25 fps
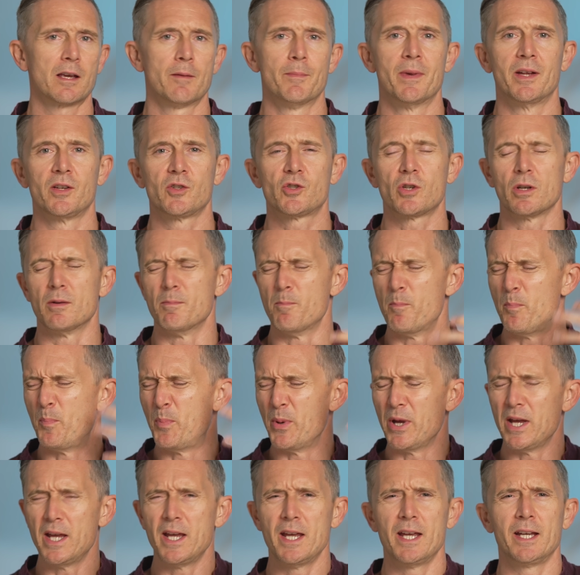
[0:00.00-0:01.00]
I mentioned,
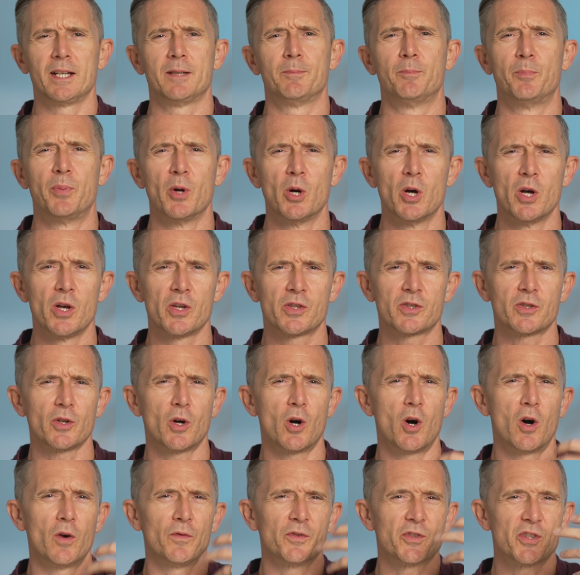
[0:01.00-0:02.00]
big burst
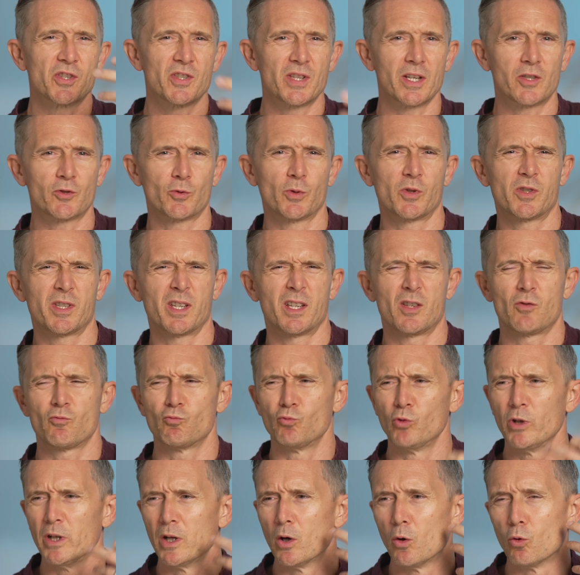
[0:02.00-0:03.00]
of citruses,
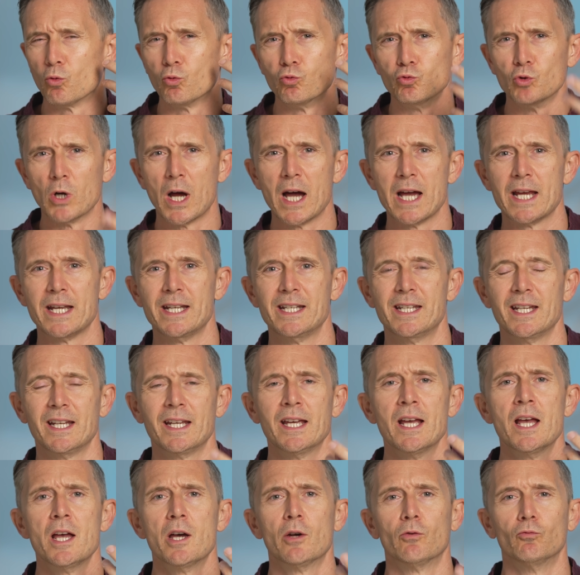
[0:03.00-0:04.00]
real
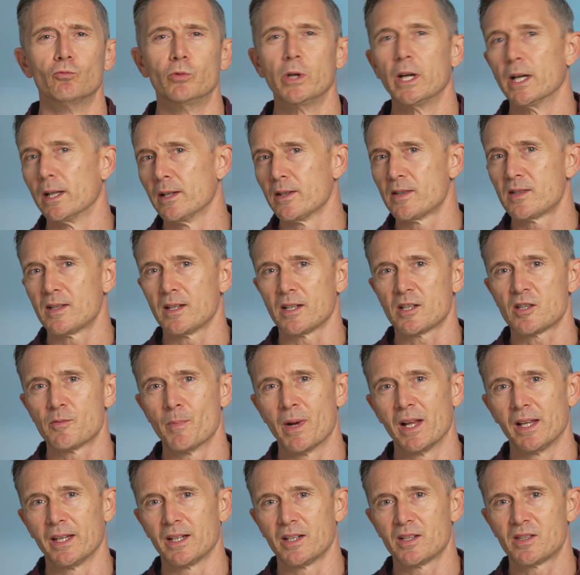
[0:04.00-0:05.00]
rindy, realistic
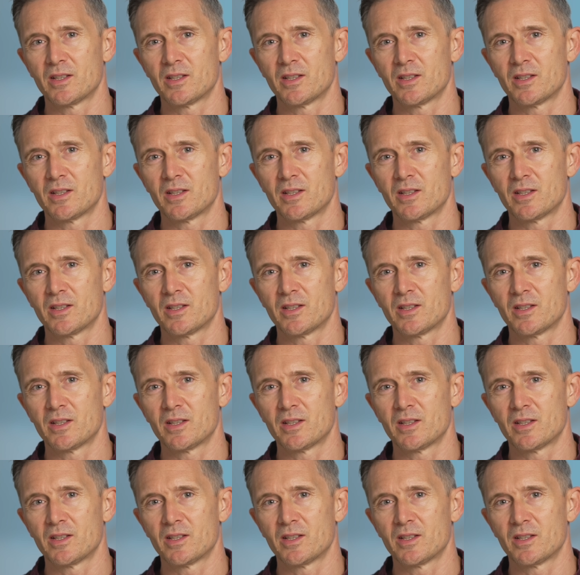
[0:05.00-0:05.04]
smelling